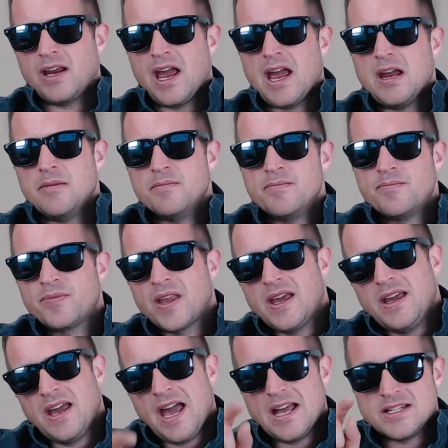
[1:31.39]
game
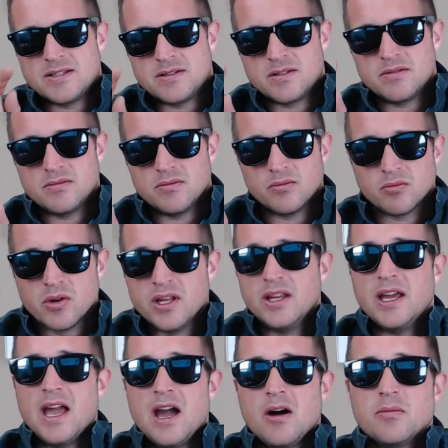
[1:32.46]
has
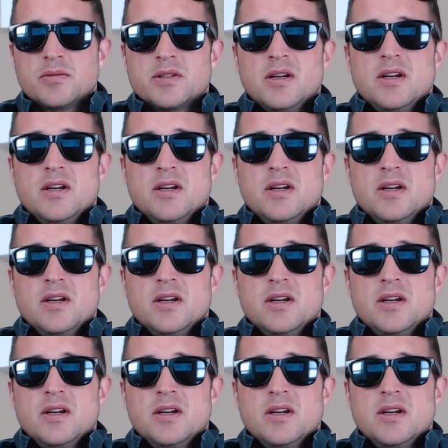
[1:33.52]
really helped,